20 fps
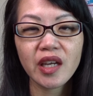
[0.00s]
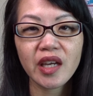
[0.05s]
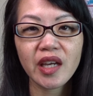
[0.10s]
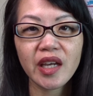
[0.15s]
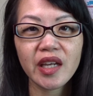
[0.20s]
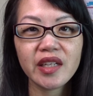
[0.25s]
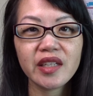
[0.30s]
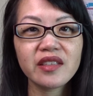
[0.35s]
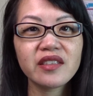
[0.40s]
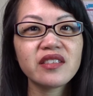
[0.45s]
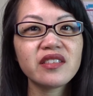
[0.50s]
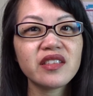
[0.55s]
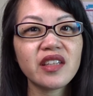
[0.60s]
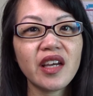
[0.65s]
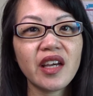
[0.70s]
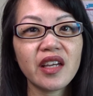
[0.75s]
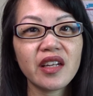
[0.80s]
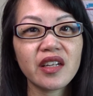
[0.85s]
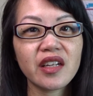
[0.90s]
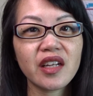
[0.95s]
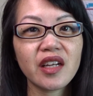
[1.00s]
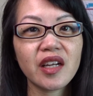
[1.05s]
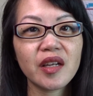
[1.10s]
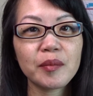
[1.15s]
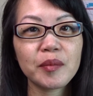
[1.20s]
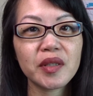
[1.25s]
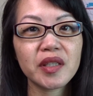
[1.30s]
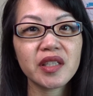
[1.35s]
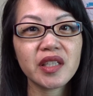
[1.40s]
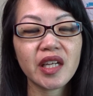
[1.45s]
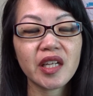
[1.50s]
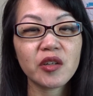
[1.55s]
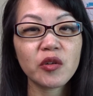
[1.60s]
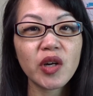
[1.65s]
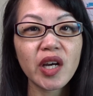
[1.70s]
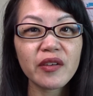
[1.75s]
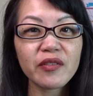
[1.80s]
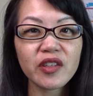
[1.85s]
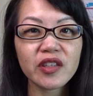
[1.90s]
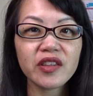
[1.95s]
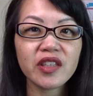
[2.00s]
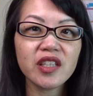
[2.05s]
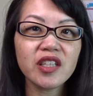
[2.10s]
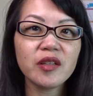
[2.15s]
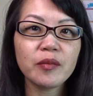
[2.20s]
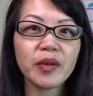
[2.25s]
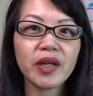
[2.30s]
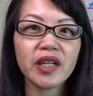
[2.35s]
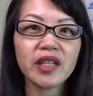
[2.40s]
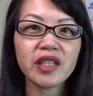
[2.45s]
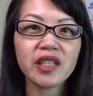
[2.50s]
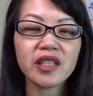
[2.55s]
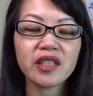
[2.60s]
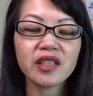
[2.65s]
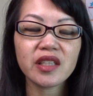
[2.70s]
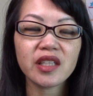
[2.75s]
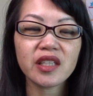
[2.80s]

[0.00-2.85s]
and it's set. I mean, I don't have to think about it.